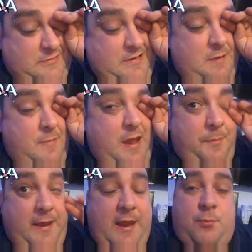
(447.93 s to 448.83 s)

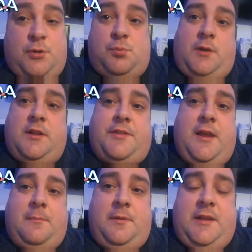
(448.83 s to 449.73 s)
maybe he was one of
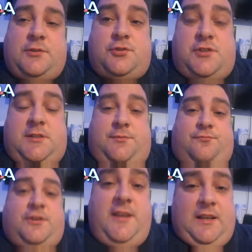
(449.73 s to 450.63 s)
them that just didn't
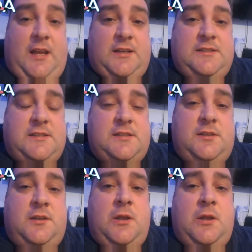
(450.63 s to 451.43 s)
realise.